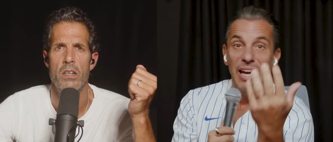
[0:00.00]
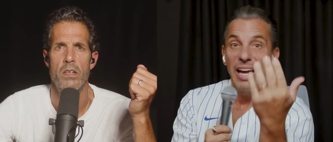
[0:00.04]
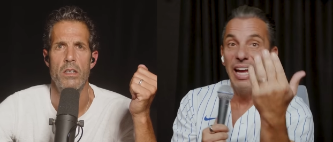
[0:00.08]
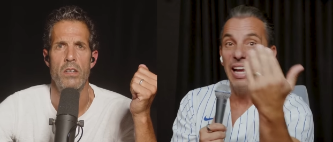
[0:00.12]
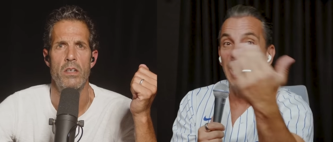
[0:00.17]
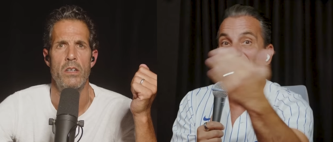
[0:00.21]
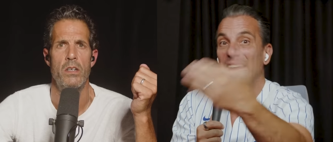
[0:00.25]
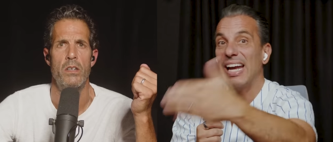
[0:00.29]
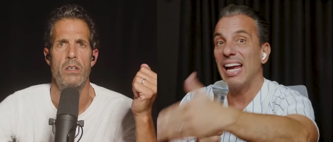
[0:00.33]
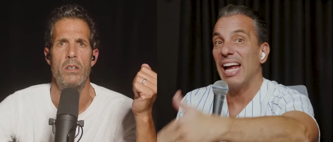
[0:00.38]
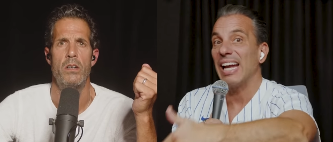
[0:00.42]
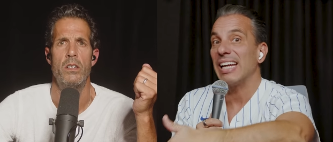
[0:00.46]

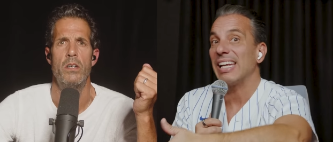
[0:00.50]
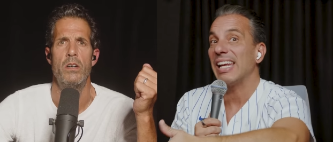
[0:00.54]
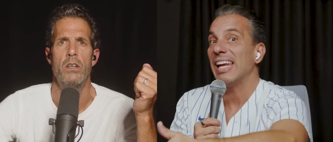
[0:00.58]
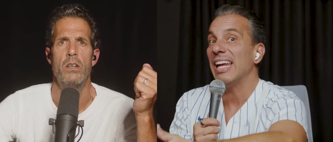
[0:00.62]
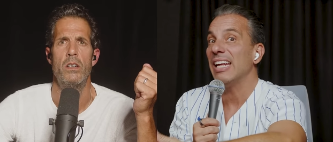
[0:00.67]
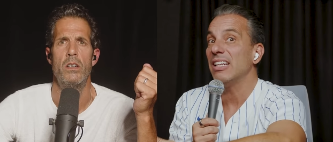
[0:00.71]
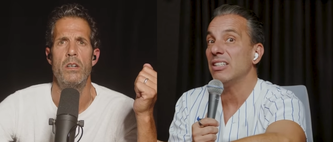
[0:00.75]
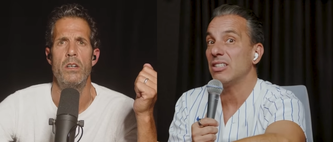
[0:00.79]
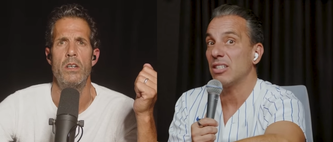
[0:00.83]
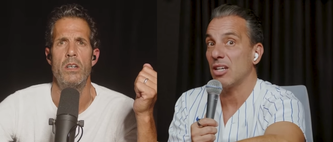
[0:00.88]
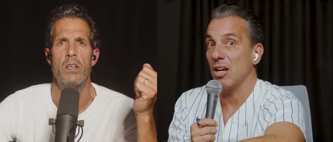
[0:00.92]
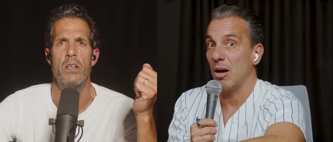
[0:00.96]
Speaker 1: And I got
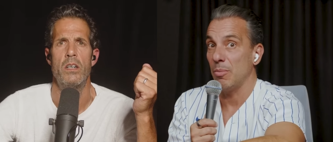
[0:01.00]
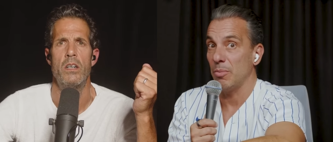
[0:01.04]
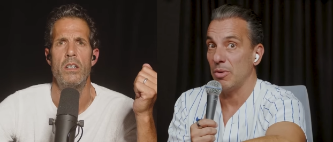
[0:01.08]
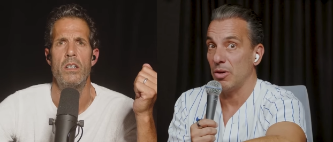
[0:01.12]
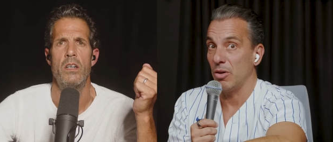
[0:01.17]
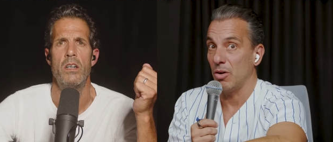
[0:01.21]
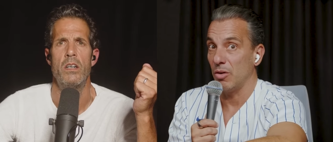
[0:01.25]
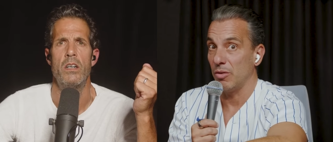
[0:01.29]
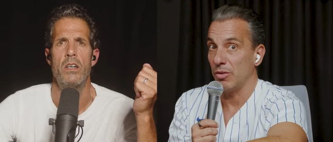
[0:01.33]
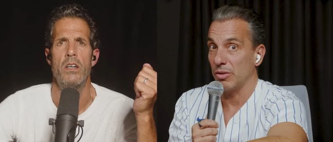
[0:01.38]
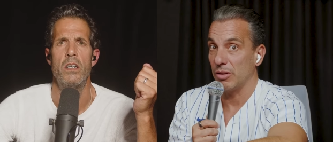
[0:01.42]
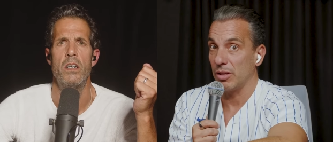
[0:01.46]
kids coming
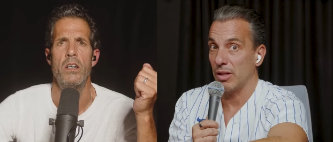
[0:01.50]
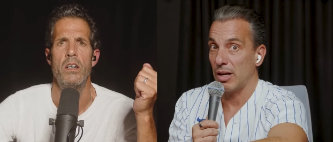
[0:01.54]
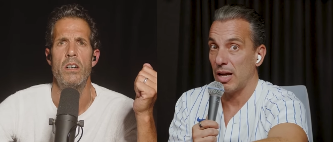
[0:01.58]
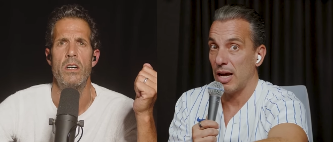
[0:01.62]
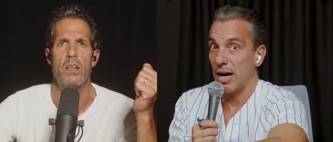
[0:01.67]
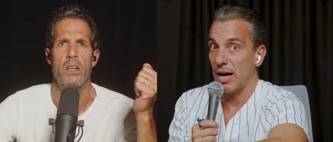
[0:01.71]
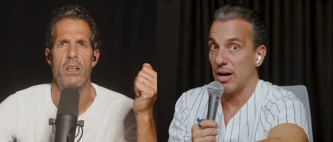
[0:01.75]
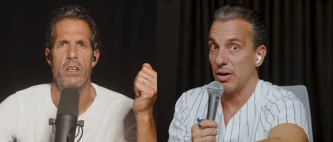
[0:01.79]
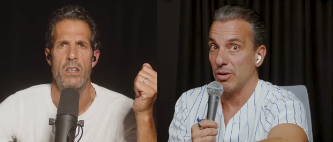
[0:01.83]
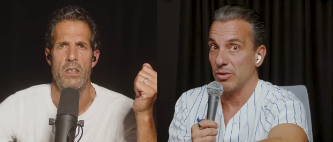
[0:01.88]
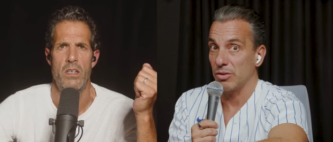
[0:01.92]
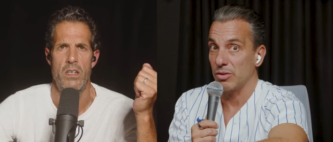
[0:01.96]
over to the
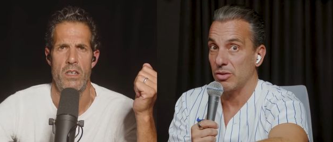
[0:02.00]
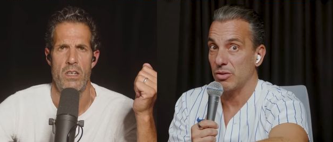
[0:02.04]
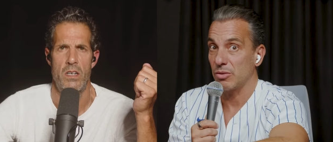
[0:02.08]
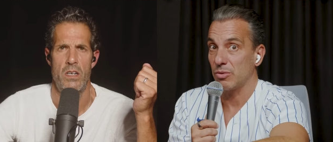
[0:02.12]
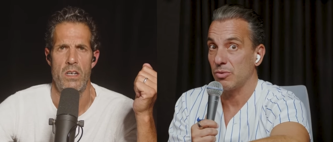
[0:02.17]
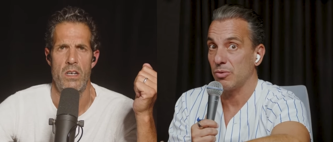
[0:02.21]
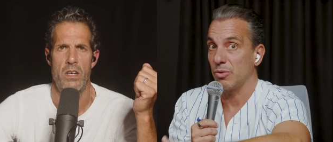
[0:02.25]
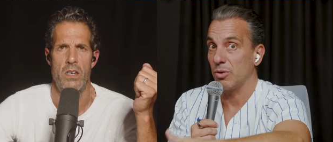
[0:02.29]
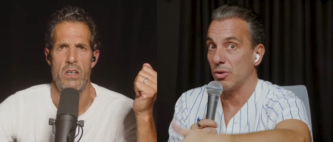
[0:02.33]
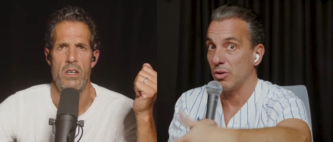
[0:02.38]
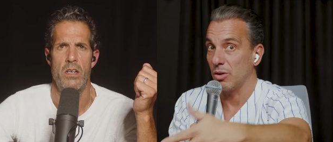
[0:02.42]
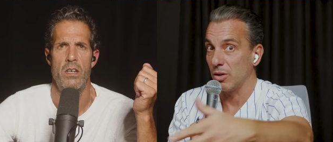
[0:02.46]
house
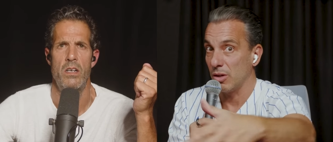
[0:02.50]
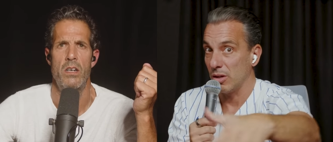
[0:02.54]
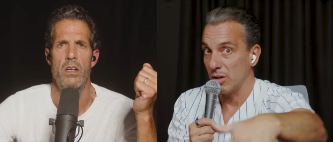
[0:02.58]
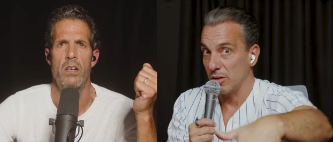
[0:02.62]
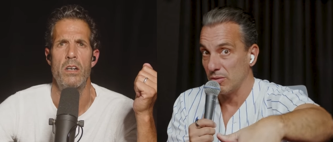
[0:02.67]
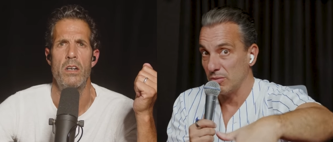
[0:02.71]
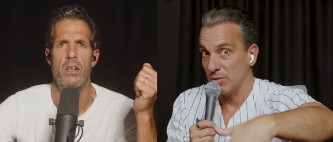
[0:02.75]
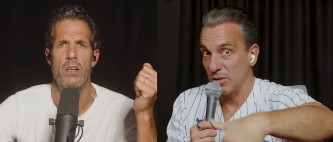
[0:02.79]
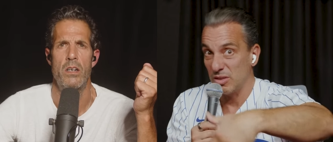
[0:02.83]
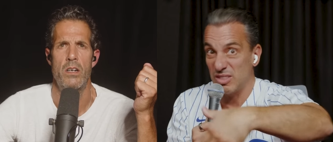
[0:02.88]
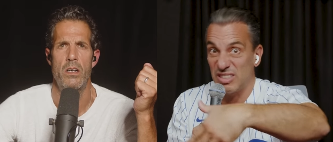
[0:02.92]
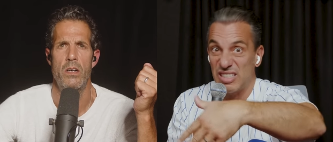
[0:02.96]
for uh,
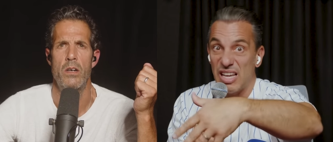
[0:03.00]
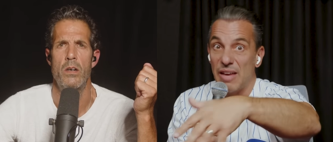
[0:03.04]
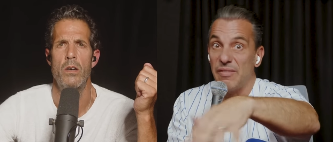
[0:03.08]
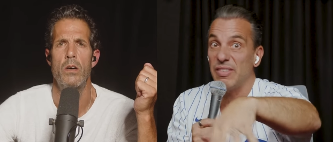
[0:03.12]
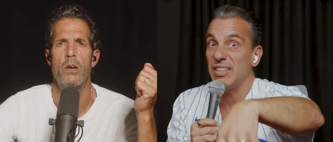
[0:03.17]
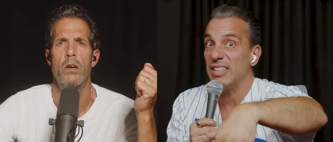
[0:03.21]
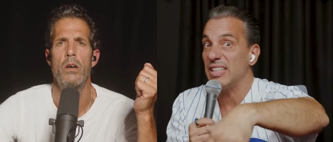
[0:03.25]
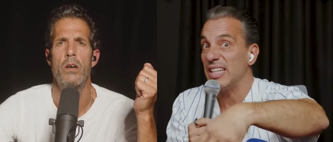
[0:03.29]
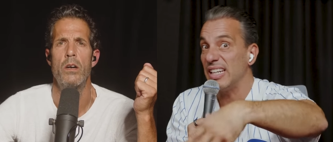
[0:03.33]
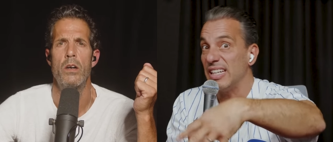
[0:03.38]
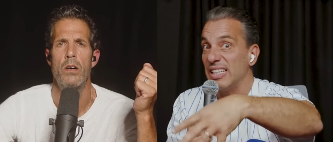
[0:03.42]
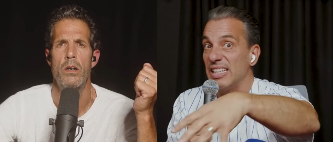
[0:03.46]
the
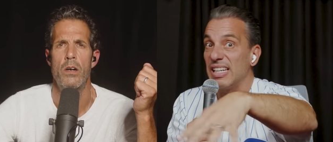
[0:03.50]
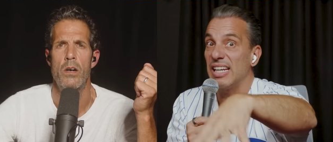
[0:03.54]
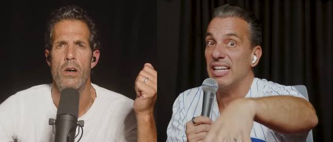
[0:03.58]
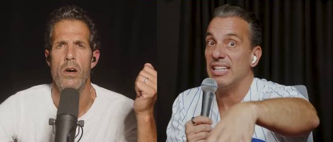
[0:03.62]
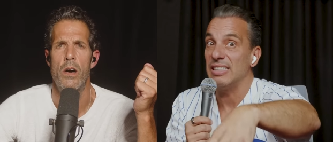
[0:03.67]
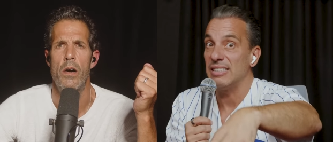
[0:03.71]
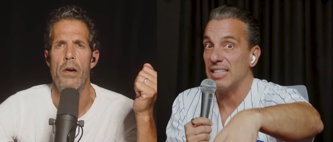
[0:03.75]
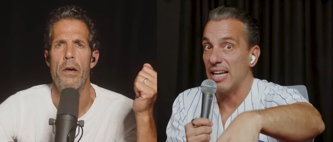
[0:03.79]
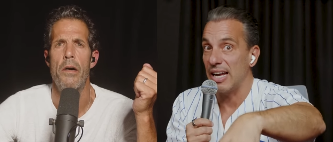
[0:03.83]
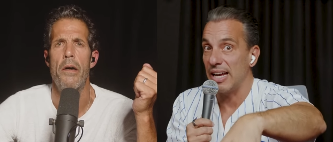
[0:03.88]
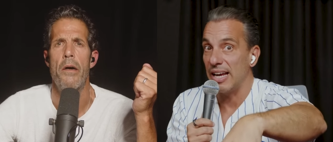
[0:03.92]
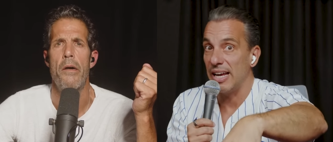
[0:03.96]
seventeen
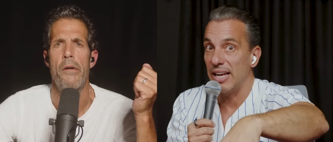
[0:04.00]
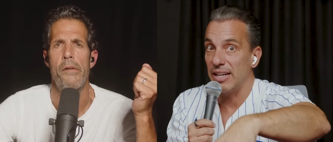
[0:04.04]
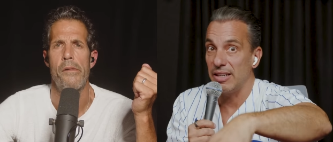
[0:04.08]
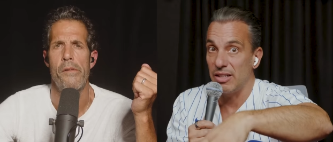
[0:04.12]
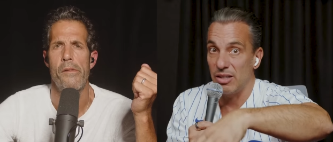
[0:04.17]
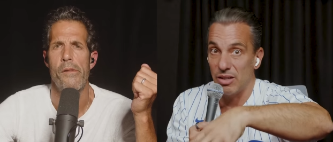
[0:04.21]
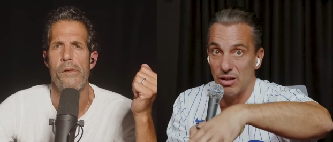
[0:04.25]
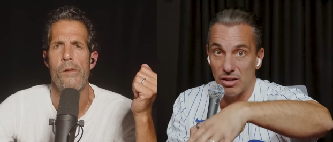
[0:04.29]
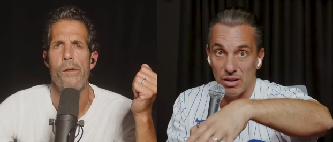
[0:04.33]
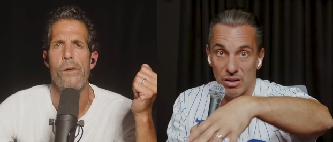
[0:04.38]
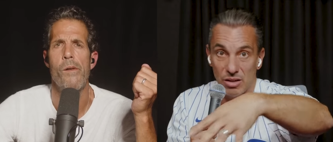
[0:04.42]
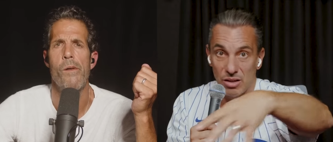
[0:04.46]
kids I had
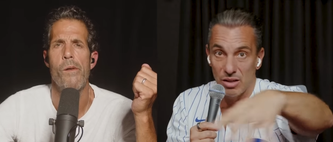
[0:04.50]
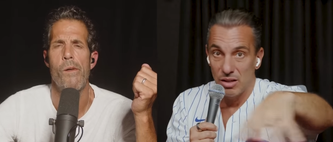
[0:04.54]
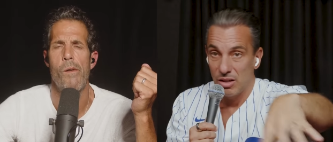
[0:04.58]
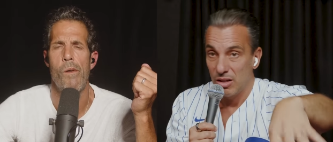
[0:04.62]
here